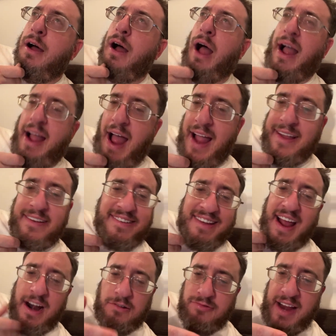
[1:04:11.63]
I just
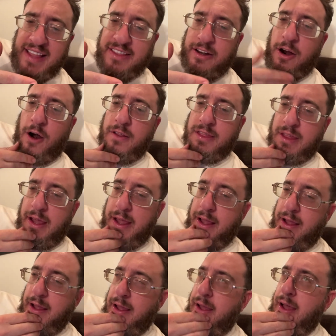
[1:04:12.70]
got to read the darn thing.
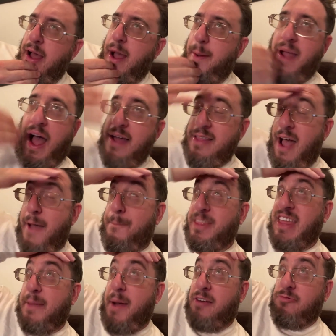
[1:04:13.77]
I've been
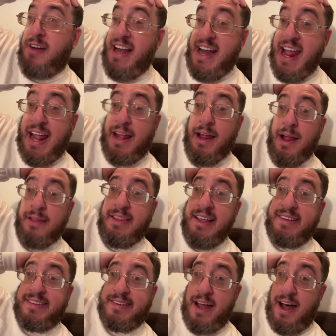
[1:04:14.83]
thinking about reading
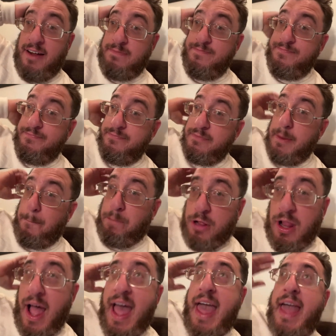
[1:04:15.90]
this
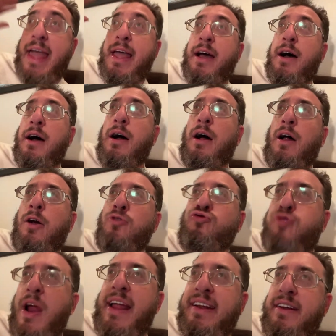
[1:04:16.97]
play
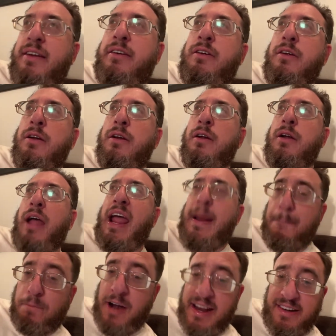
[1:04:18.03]
written in
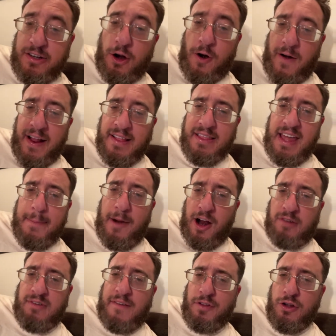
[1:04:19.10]
Britain during the
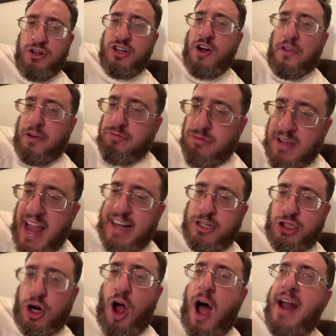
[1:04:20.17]
American Revolution called The
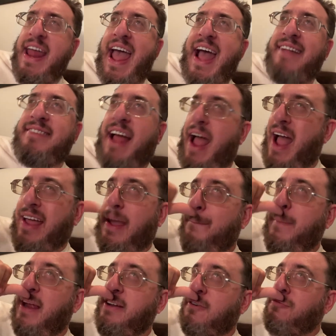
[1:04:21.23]
Lecture on Heads. I kept
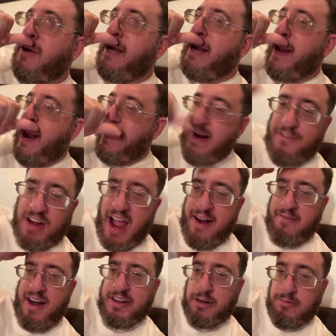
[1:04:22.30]
meaning to read it. I never got
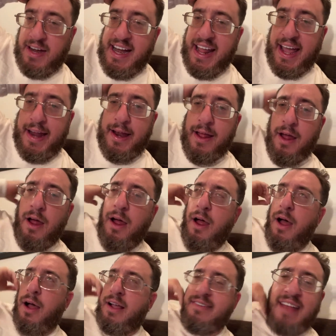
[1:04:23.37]
around to reading it
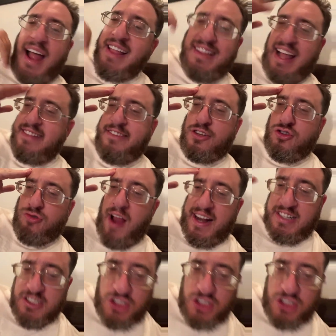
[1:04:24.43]
because I get distracted